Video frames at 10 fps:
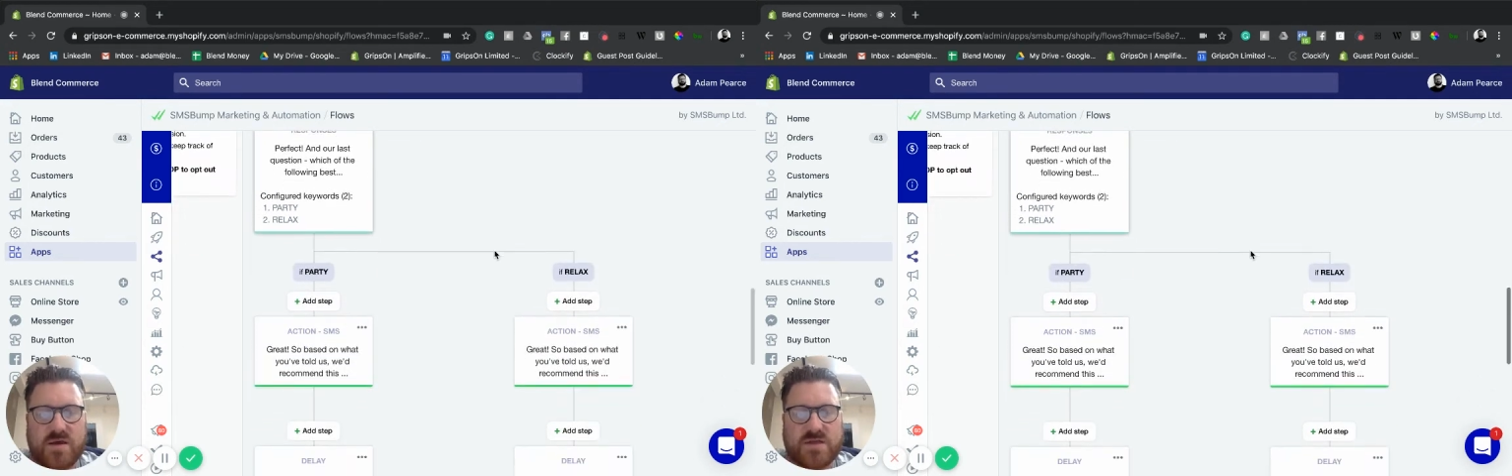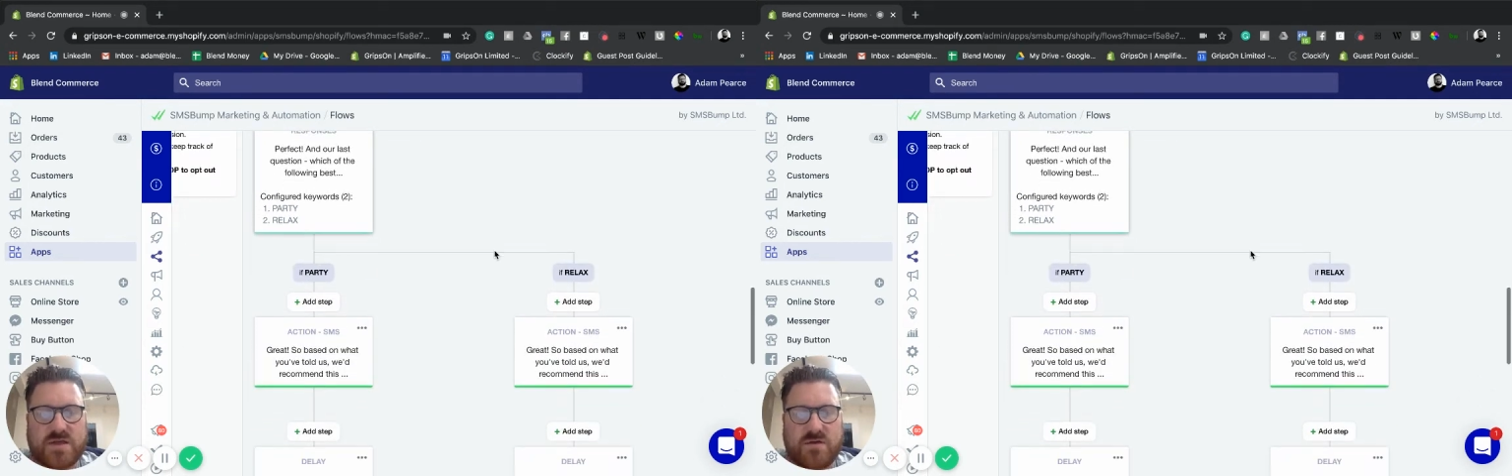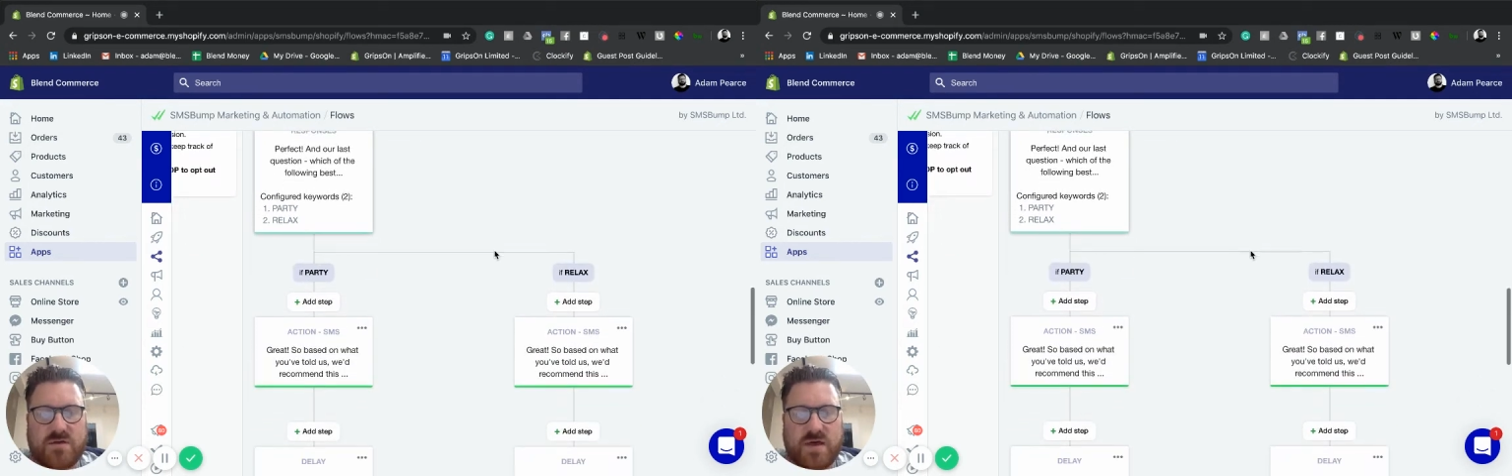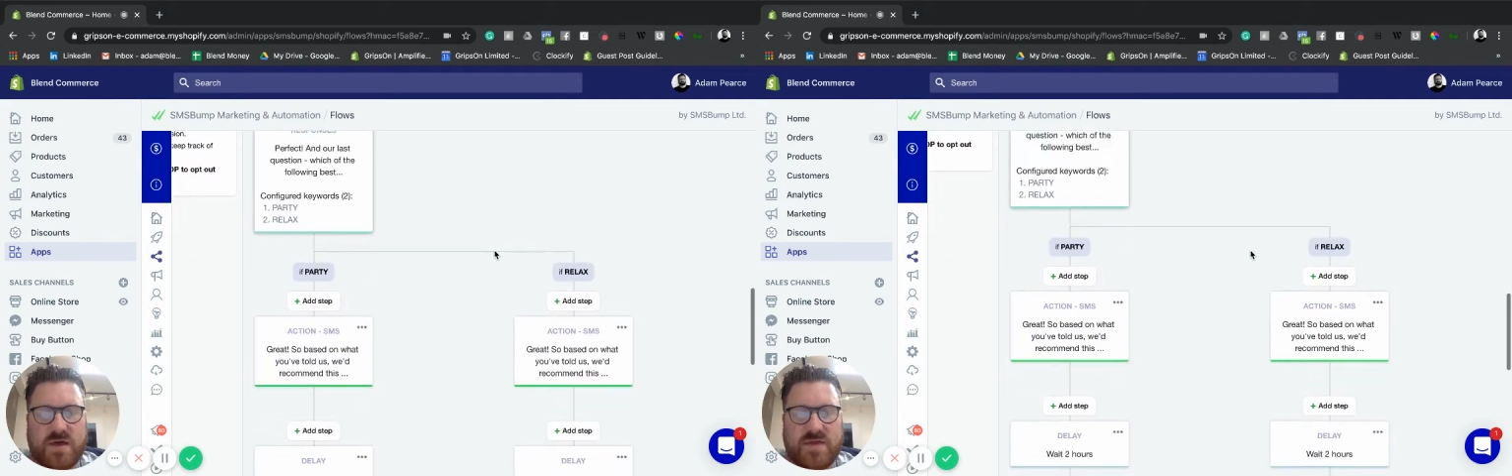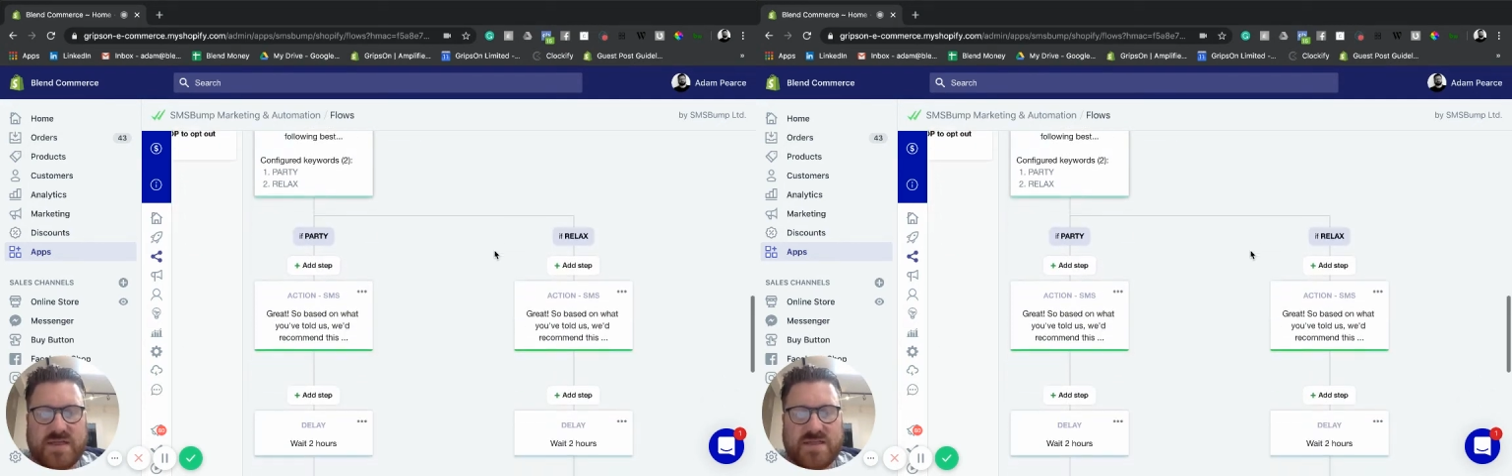So
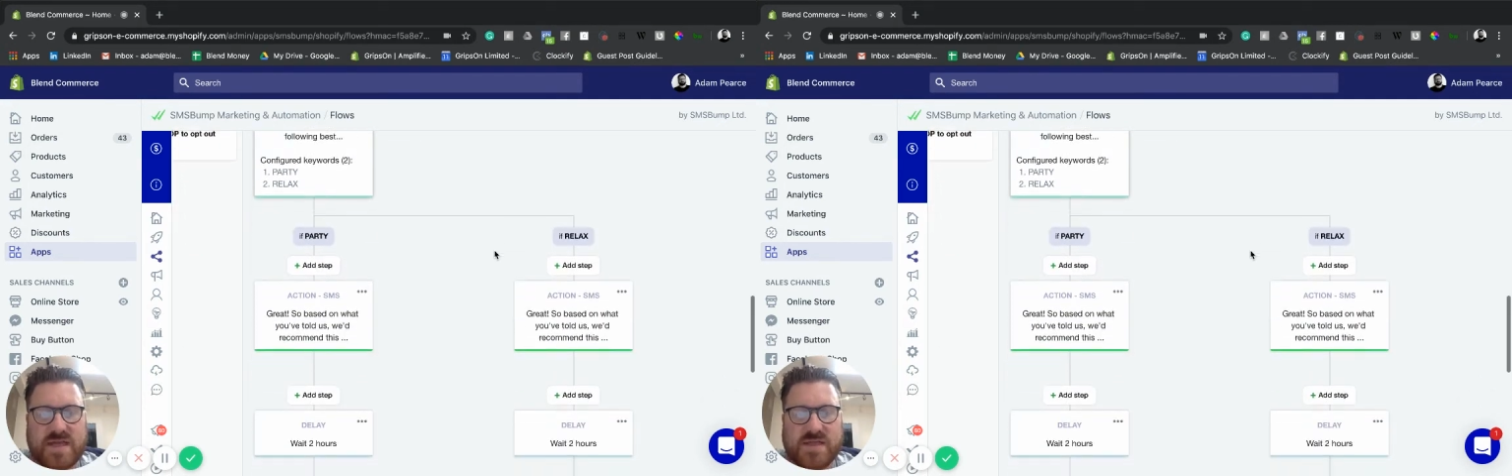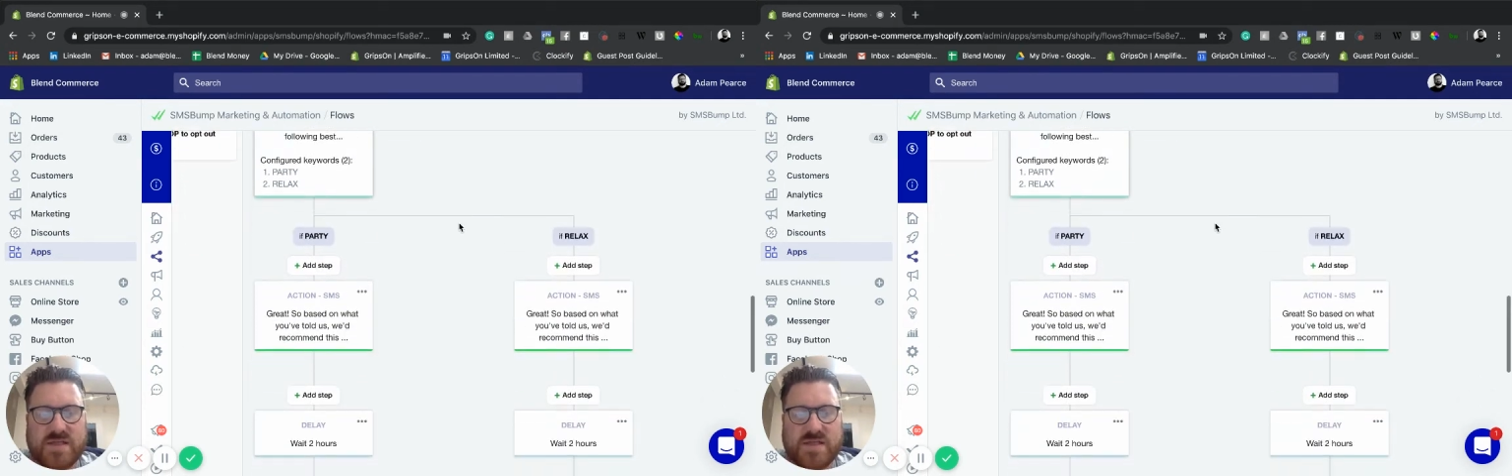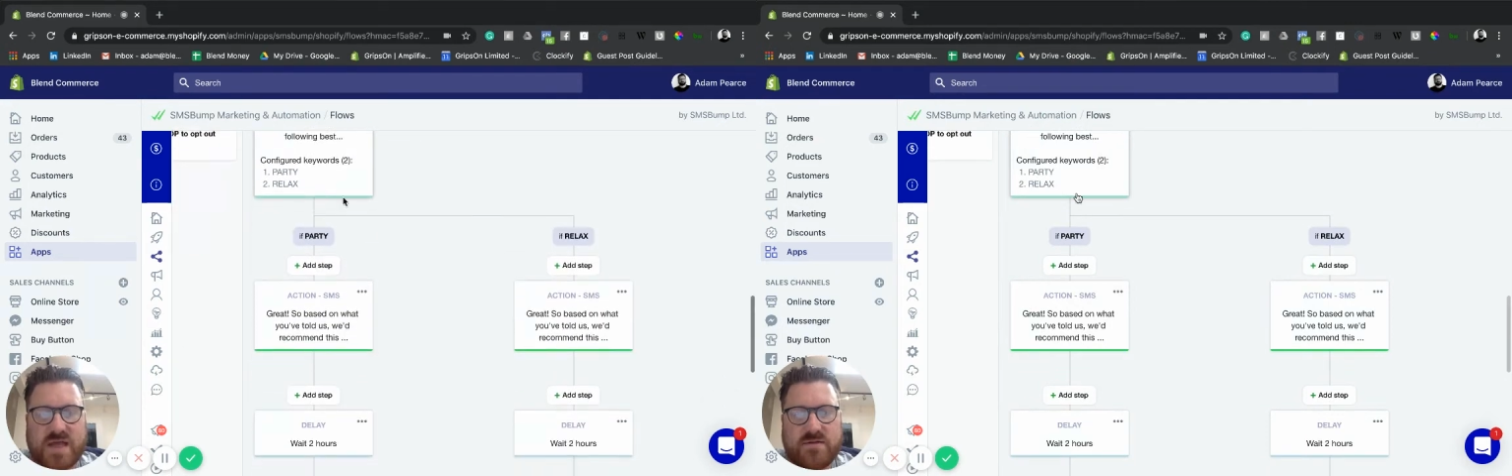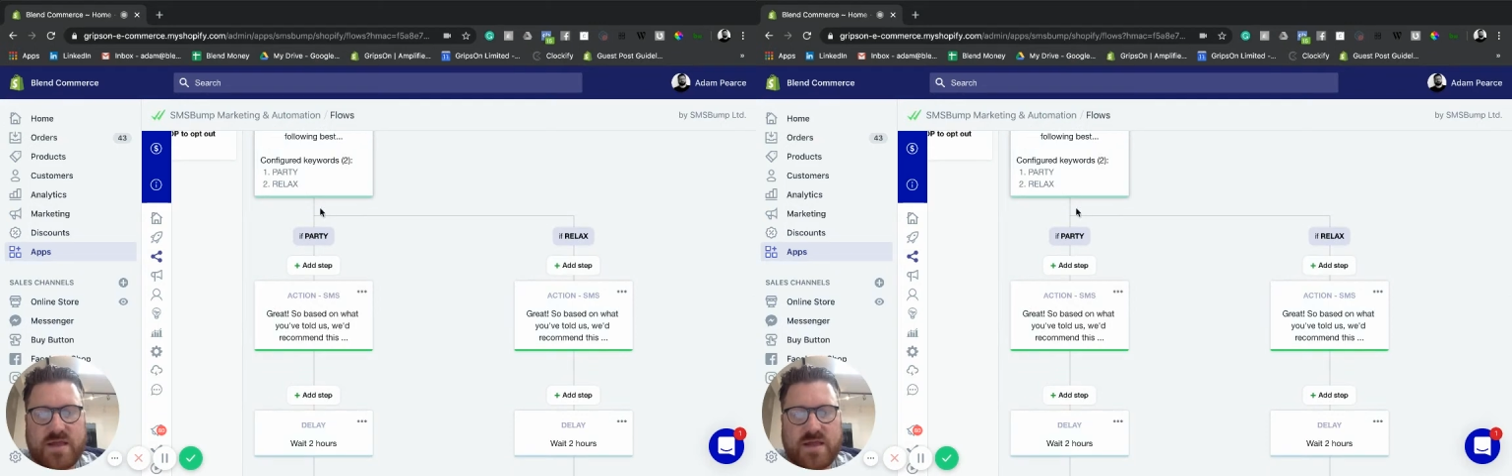at this stage then,